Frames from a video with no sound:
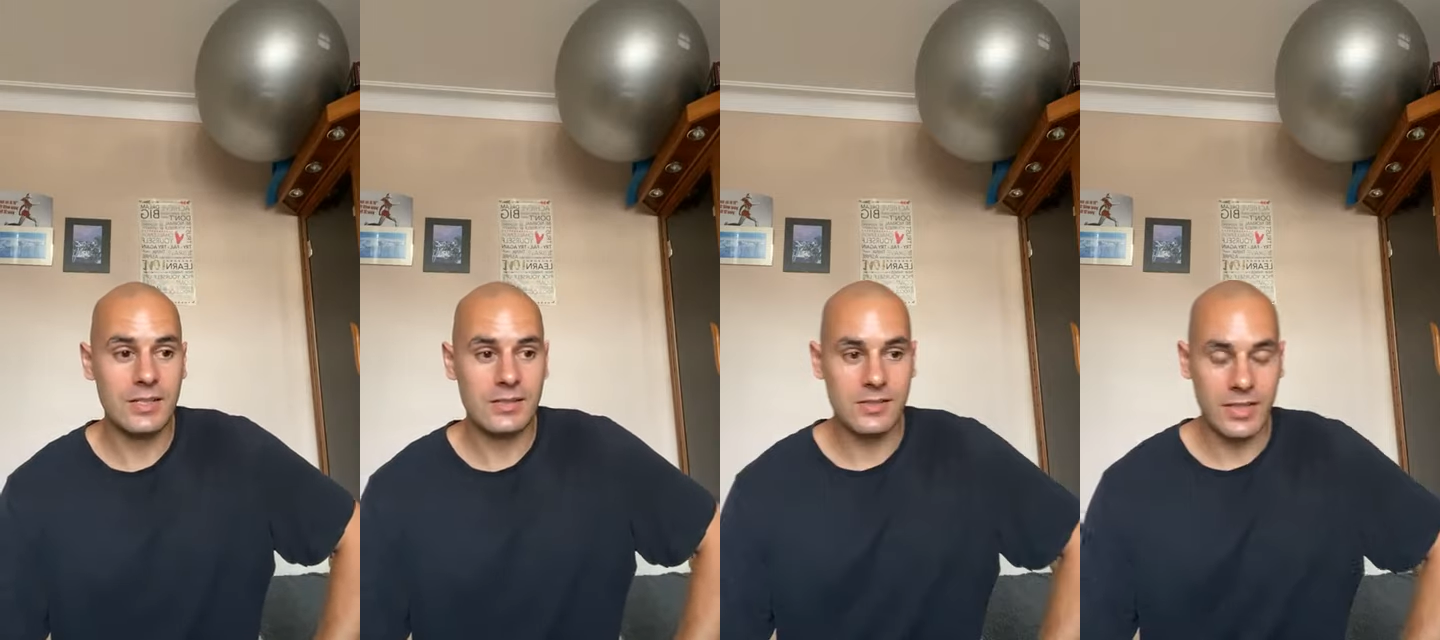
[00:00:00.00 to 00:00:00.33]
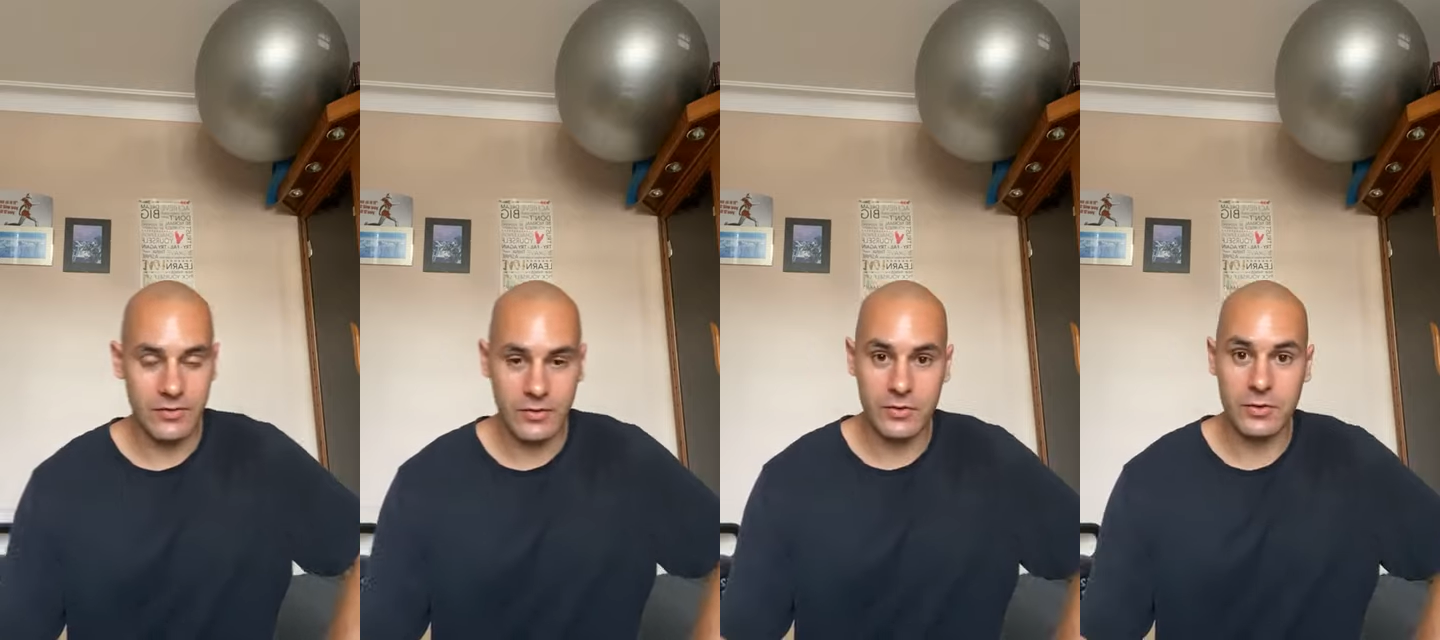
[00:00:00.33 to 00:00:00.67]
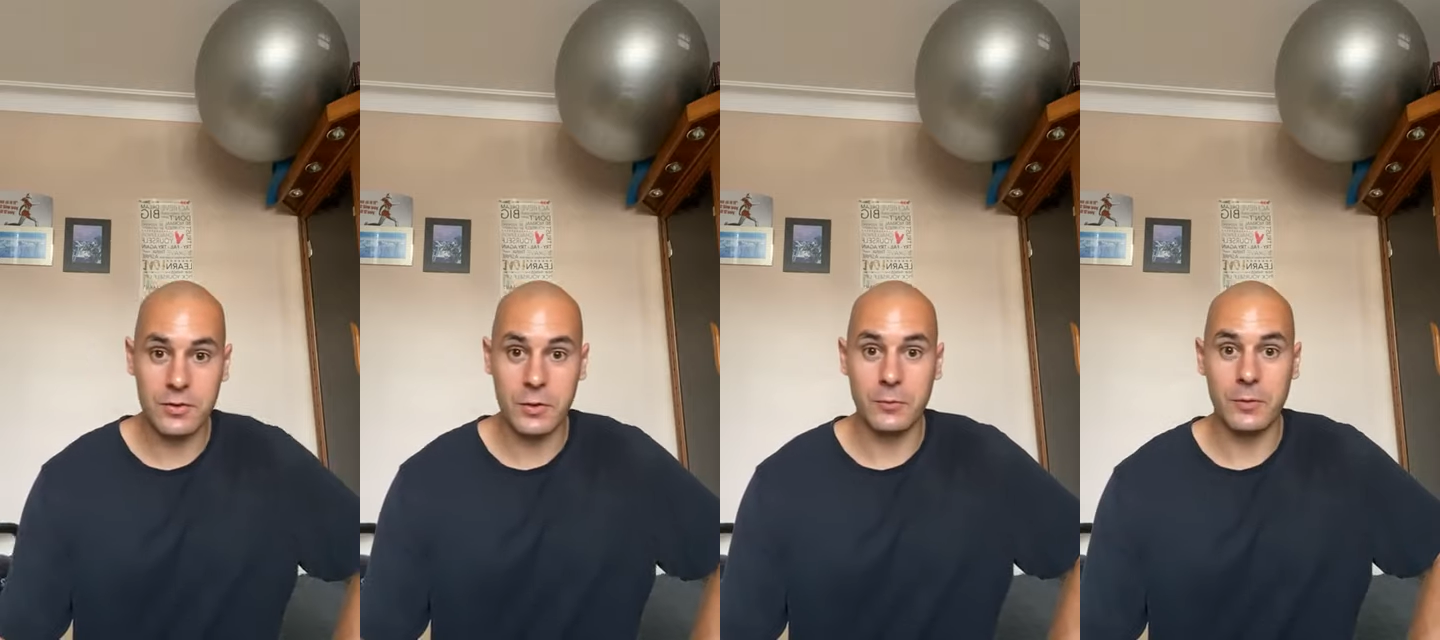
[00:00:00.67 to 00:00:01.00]
said that the
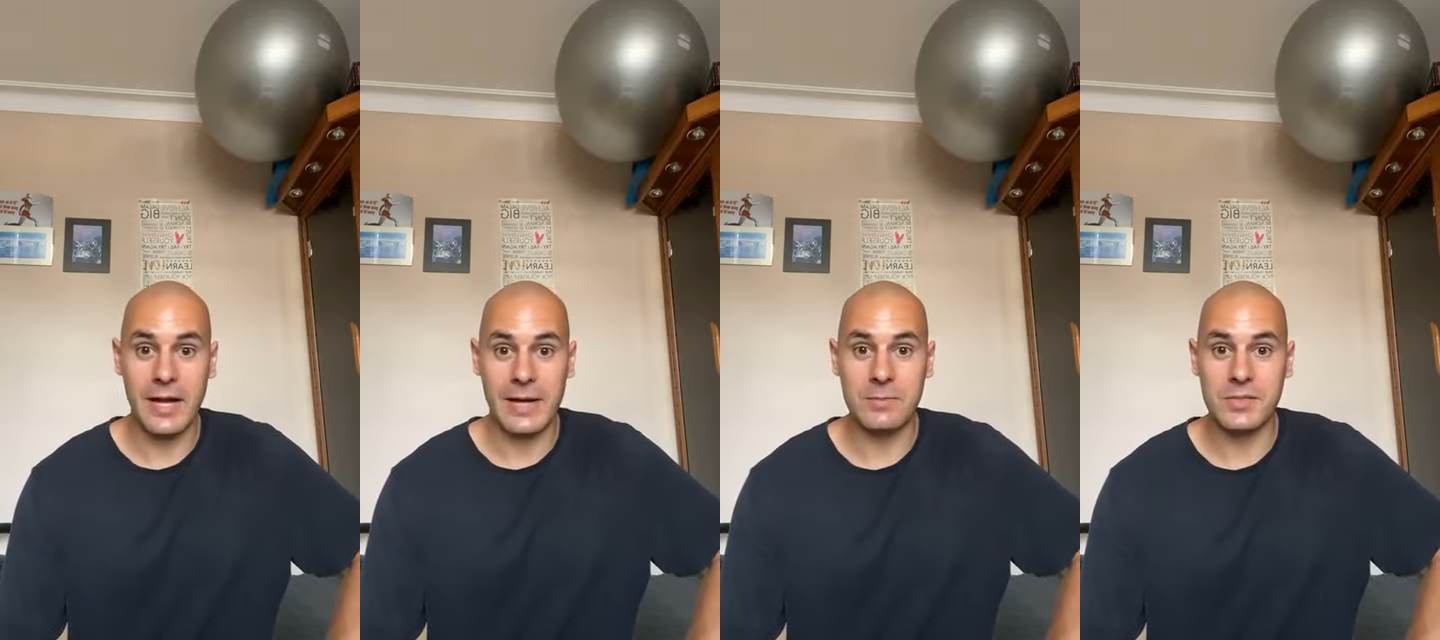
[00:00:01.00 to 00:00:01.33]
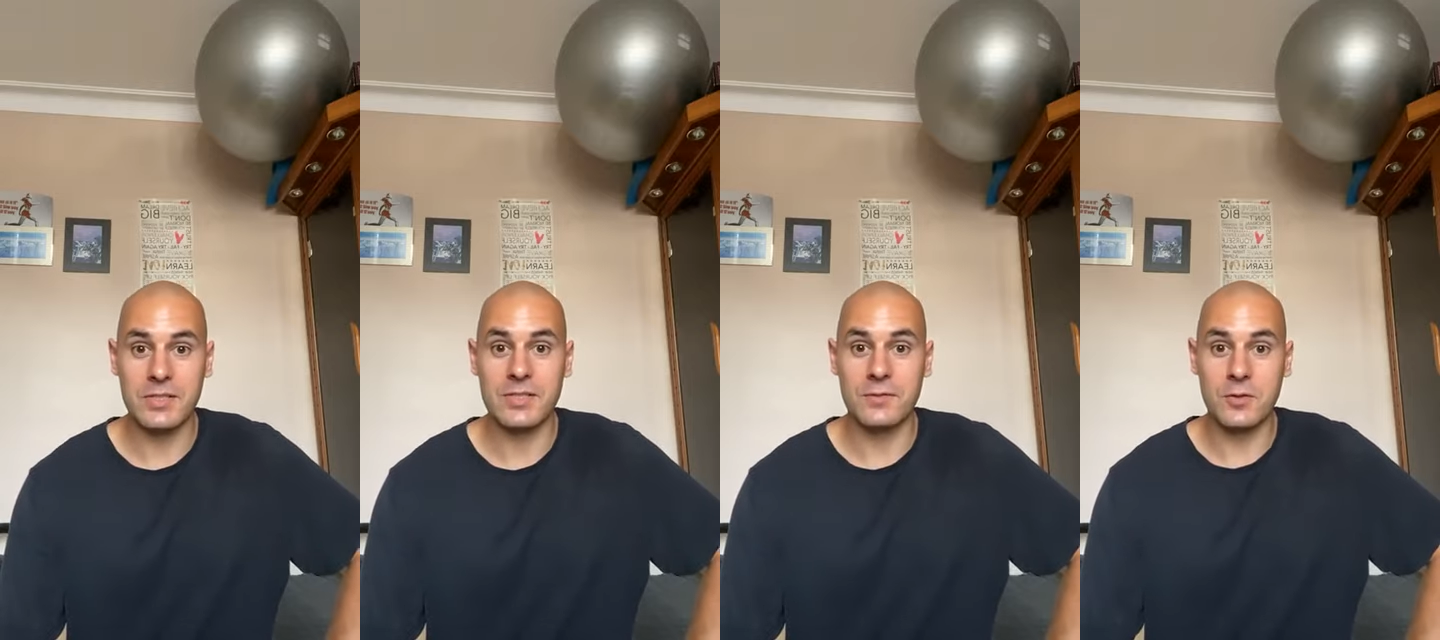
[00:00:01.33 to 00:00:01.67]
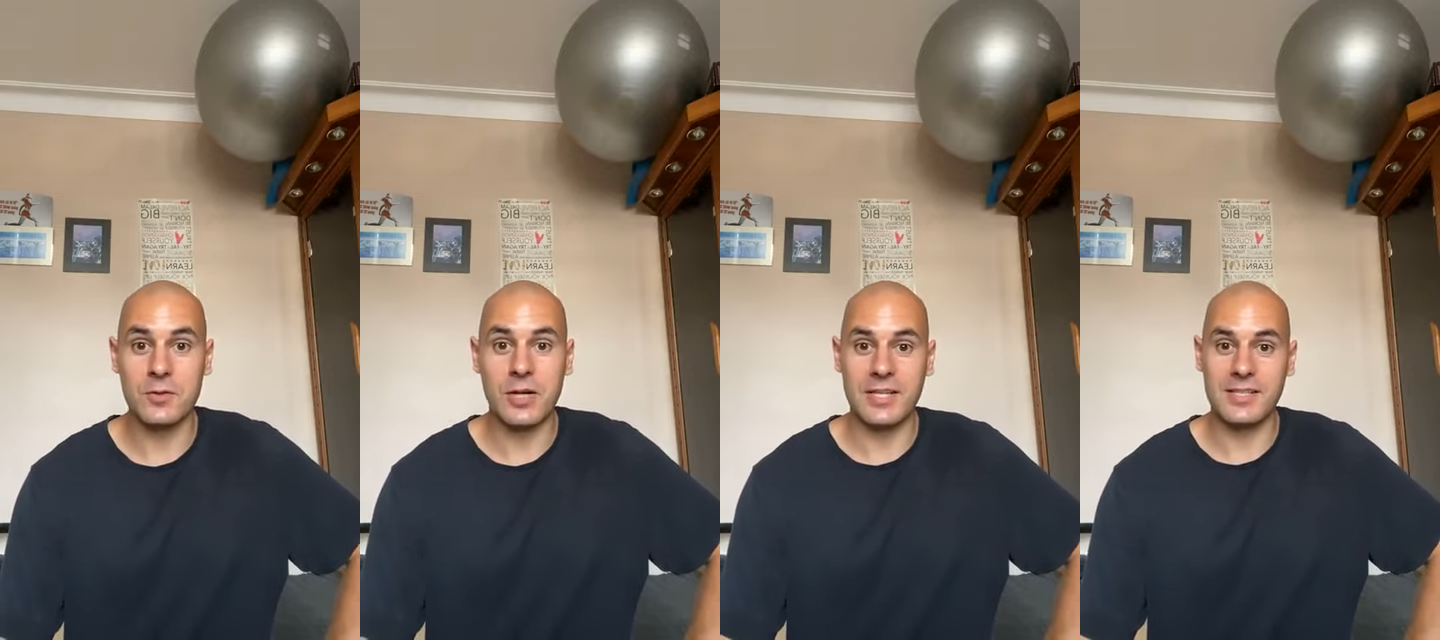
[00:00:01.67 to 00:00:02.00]
total absence of
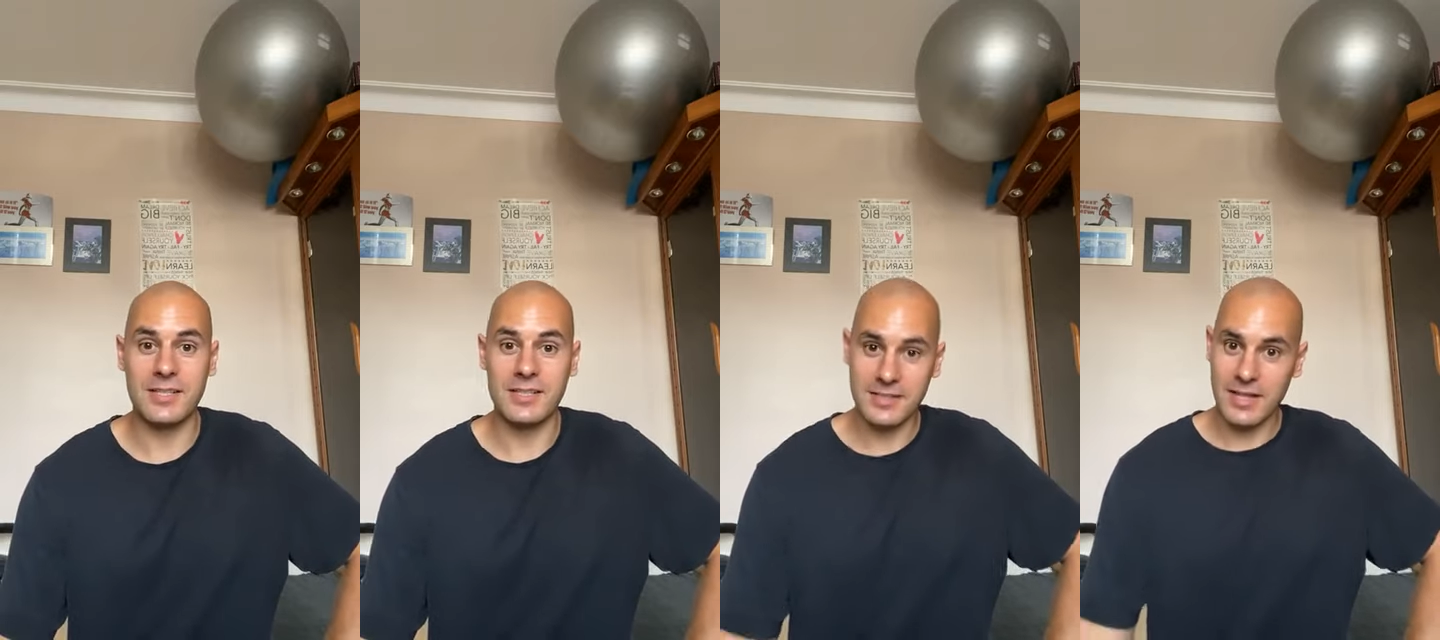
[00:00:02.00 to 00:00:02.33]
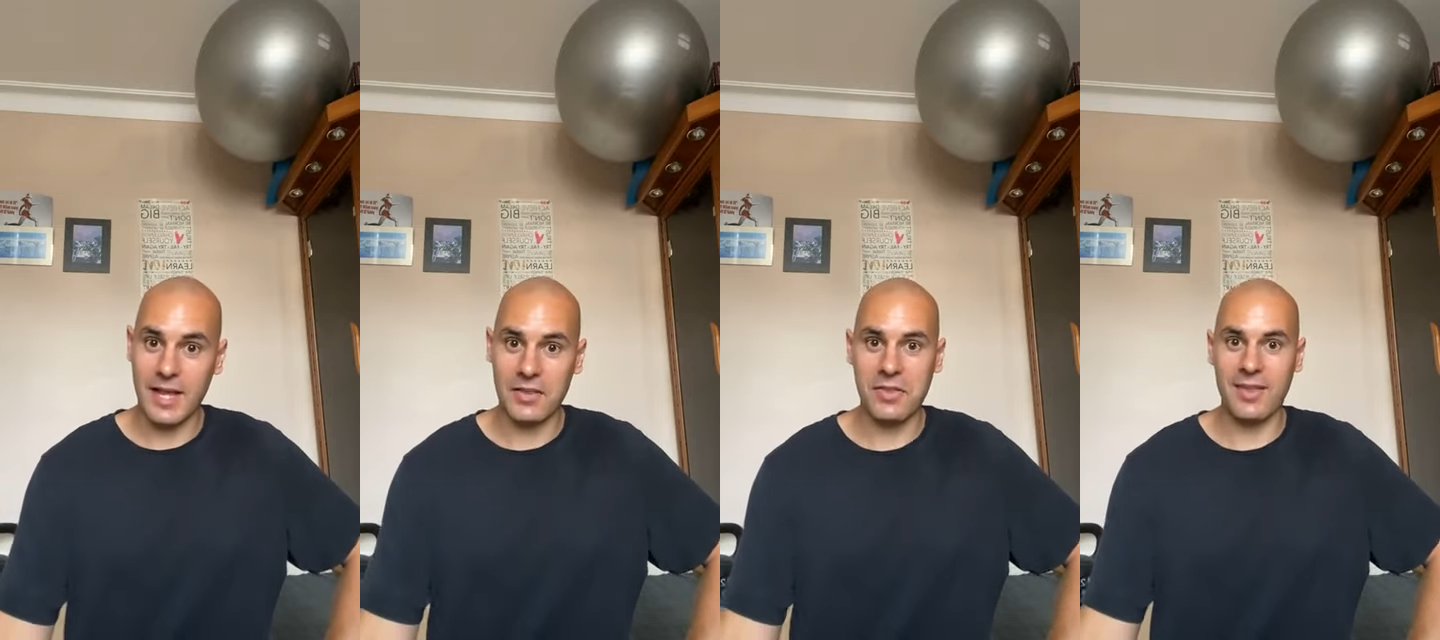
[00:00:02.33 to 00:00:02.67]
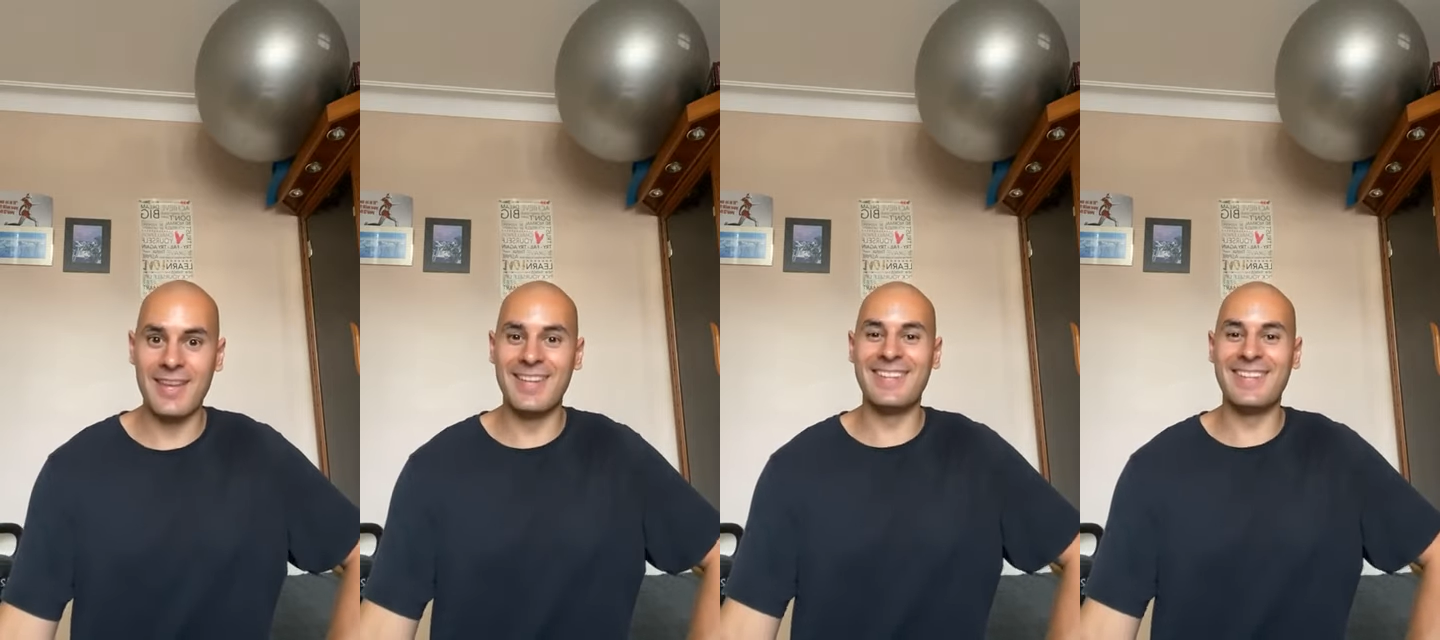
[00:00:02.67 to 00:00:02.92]
stress is death.